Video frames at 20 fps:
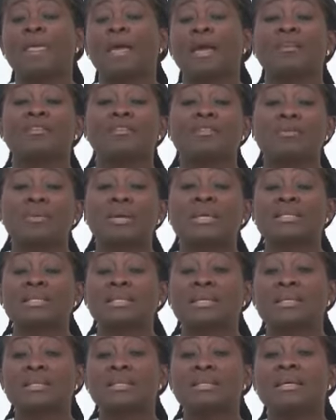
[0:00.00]
and
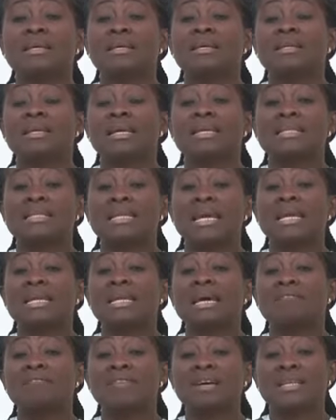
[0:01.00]
threaten the
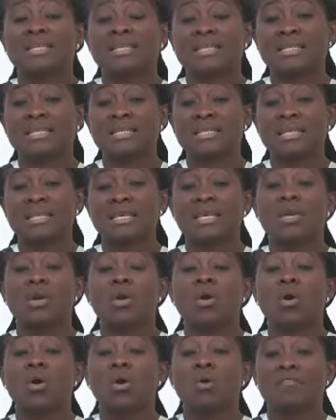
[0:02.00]
internal validity
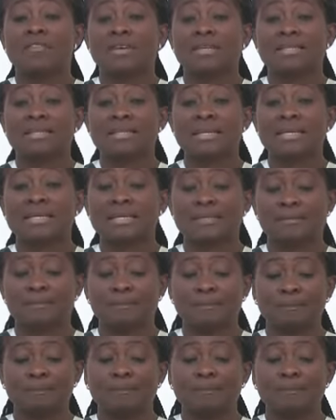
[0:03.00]
of a study.